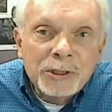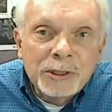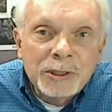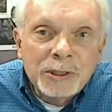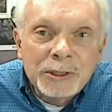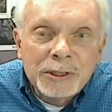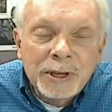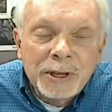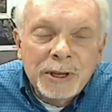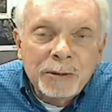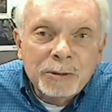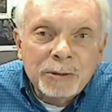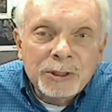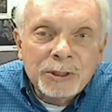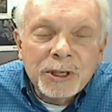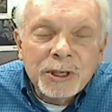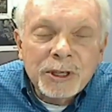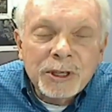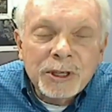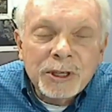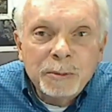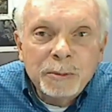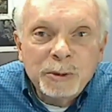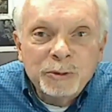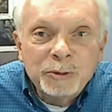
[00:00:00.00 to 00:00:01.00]
and that was a
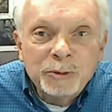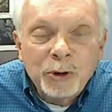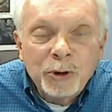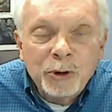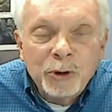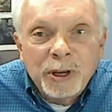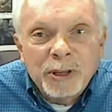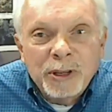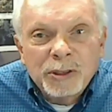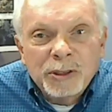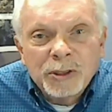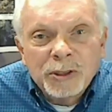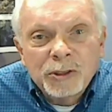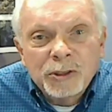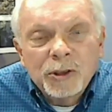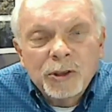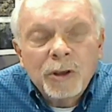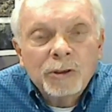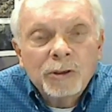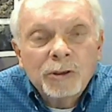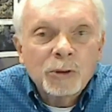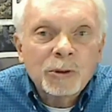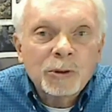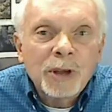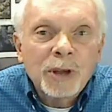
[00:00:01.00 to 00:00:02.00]
common phrase. It's
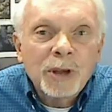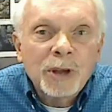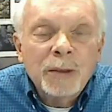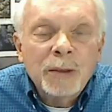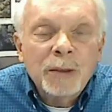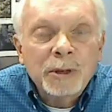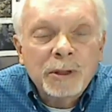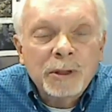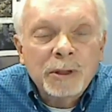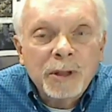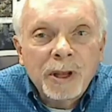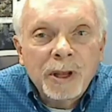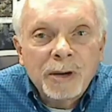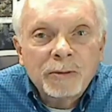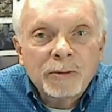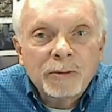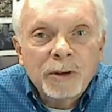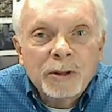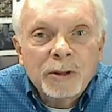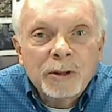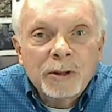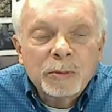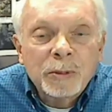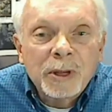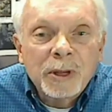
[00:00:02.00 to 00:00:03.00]
also common in a lot of
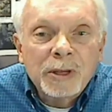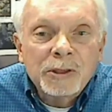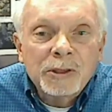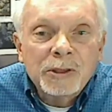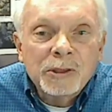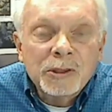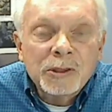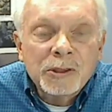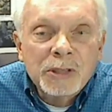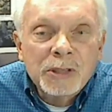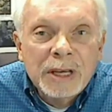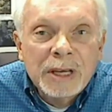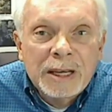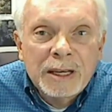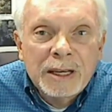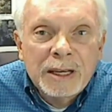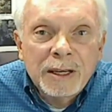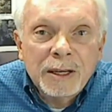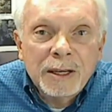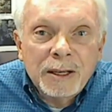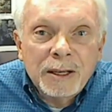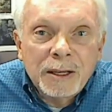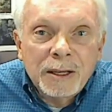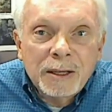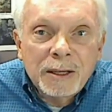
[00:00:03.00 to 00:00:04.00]
other places.
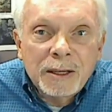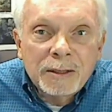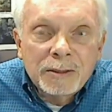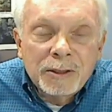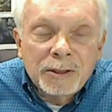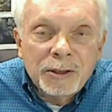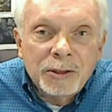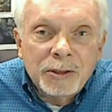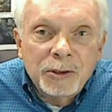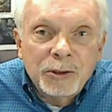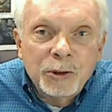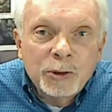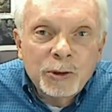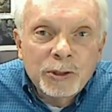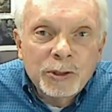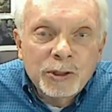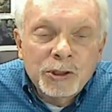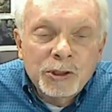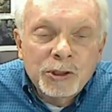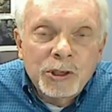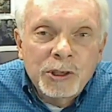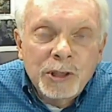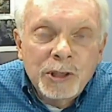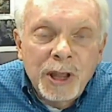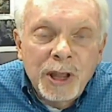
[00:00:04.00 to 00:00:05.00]
You can
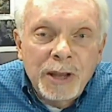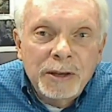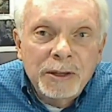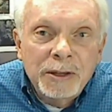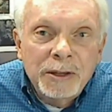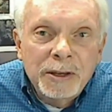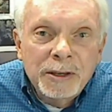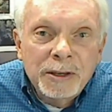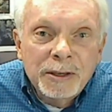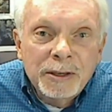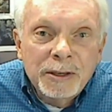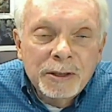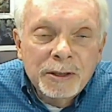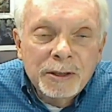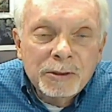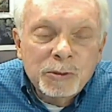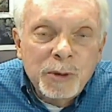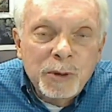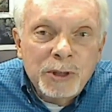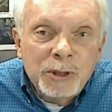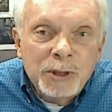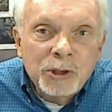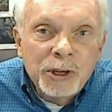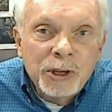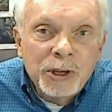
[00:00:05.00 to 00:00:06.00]
see lightning,
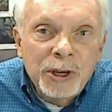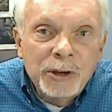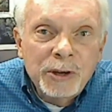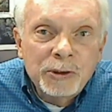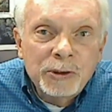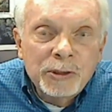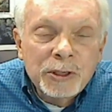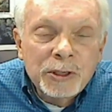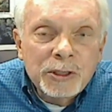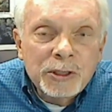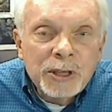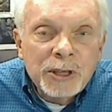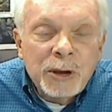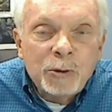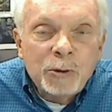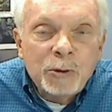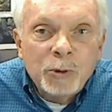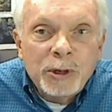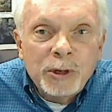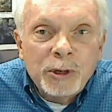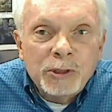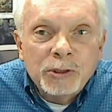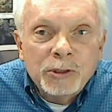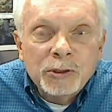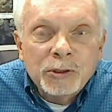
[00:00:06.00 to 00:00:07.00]
especially here in the
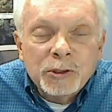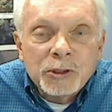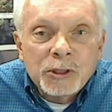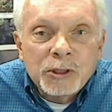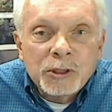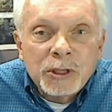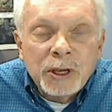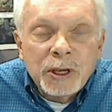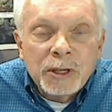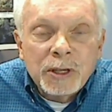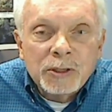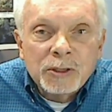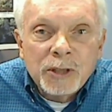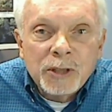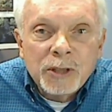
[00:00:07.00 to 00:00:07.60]
southwestern states,